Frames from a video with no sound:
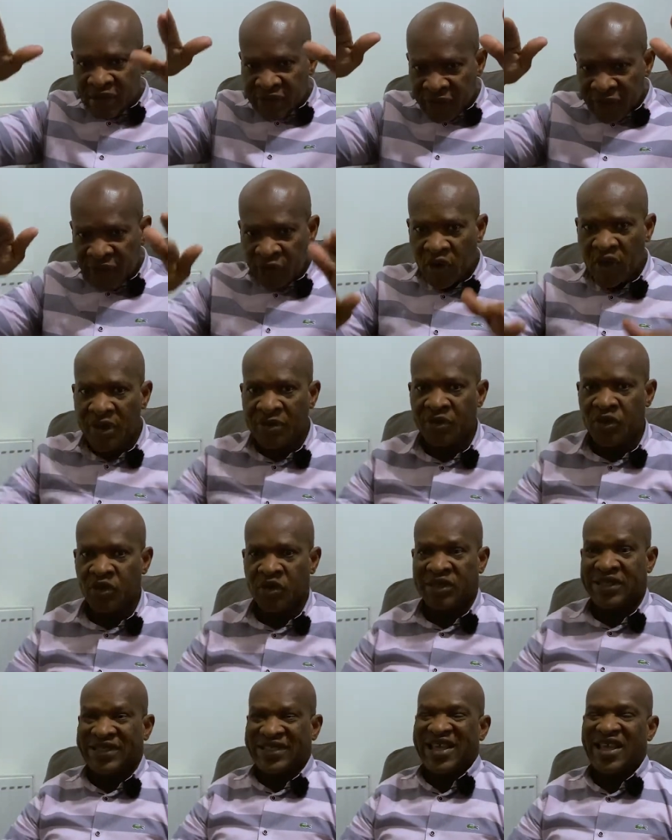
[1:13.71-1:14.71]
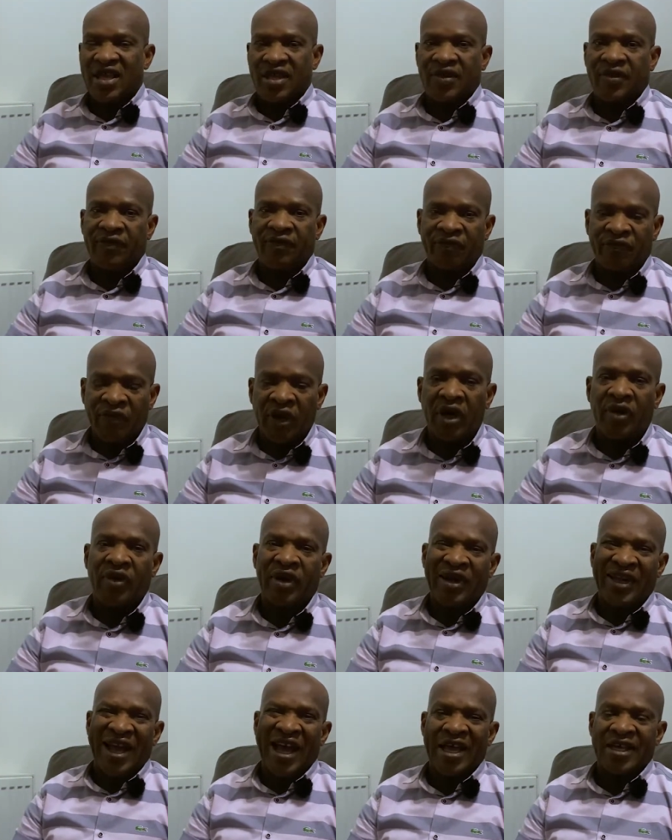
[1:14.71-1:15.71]
for him to sink very
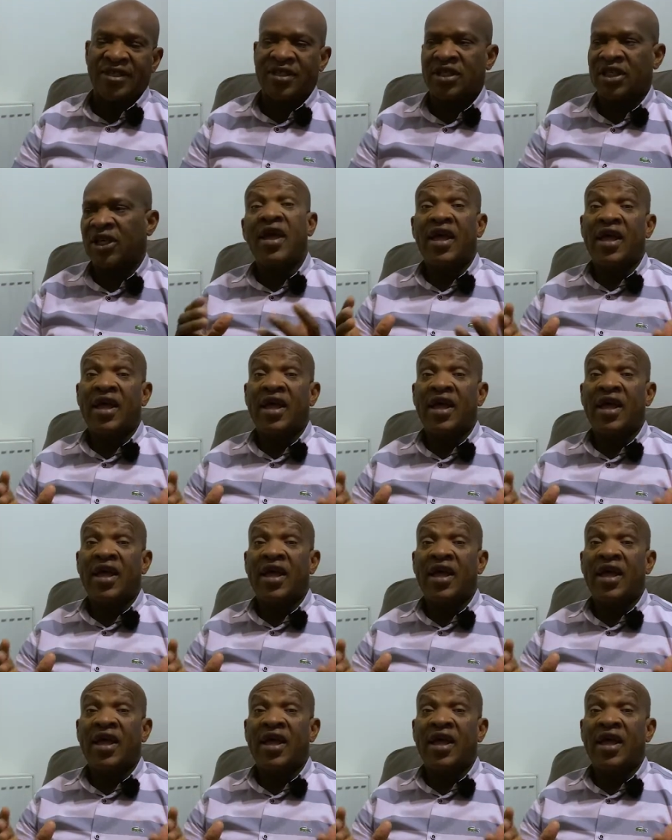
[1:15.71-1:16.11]
nicely.